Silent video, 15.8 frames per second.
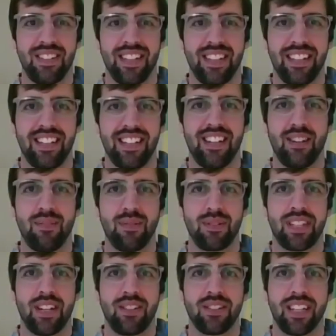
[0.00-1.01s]
It almost
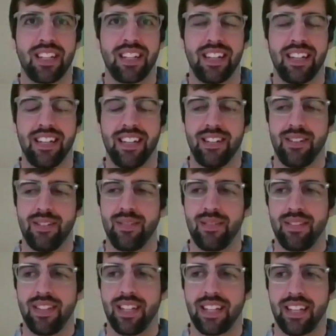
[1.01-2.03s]
sounds like
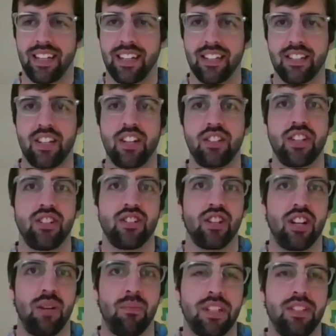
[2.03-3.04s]
a consulting
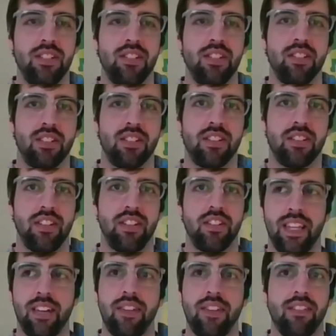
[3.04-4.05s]
job because you're
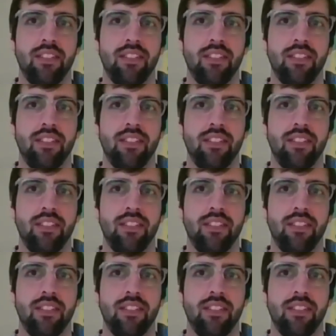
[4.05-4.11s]
giving